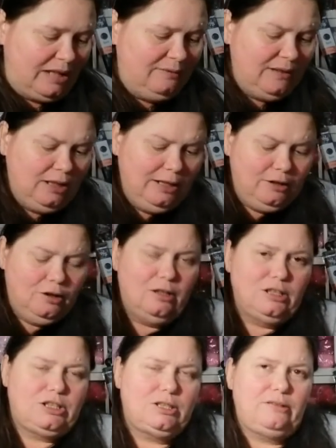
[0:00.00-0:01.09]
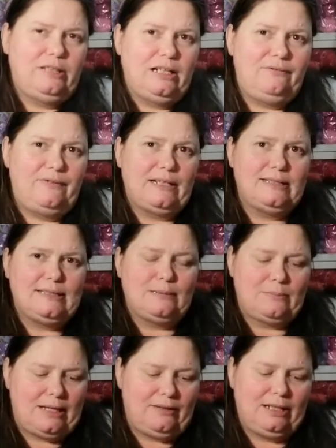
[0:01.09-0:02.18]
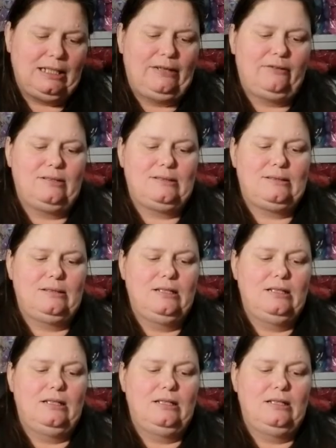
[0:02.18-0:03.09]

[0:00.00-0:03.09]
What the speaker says: And then I found some other clearance.